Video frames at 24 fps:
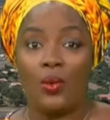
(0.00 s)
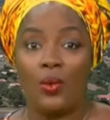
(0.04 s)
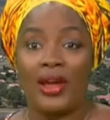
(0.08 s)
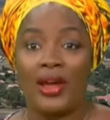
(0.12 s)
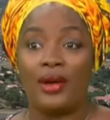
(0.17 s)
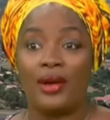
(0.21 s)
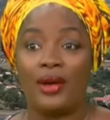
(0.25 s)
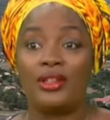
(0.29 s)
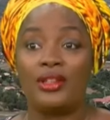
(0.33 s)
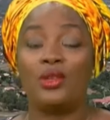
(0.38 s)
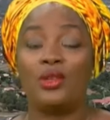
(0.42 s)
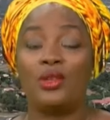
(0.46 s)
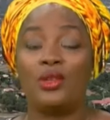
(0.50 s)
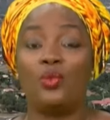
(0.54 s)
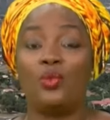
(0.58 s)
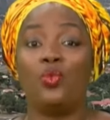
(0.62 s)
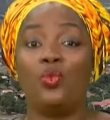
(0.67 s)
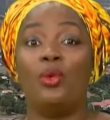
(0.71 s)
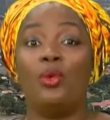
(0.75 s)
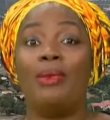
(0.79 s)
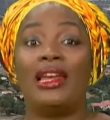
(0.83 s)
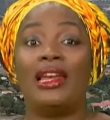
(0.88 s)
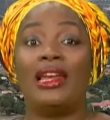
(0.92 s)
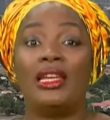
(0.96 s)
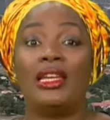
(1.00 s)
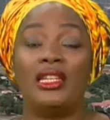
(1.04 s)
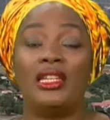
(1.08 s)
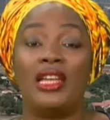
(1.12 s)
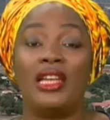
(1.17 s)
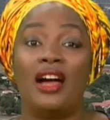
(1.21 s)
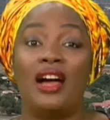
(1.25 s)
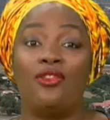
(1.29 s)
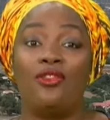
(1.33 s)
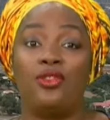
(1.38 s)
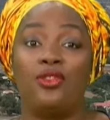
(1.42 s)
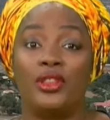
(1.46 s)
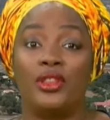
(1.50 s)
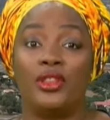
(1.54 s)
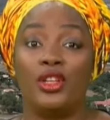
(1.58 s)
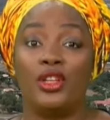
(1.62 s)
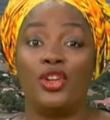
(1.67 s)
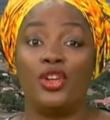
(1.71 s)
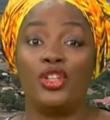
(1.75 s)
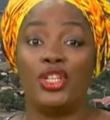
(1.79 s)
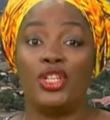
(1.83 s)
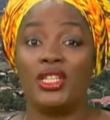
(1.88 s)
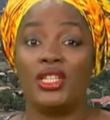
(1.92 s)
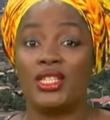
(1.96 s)
When mm-hmm. I was the woman leader for the
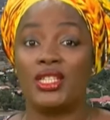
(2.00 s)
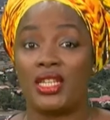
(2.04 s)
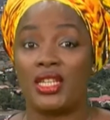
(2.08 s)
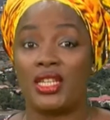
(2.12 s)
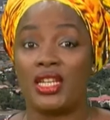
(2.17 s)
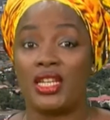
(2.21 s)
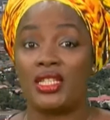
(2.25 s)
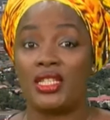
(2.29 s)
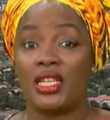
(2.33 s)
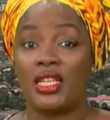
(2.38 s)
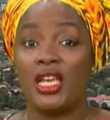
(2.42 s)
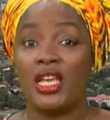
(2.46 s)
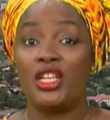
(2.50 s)
Oyo State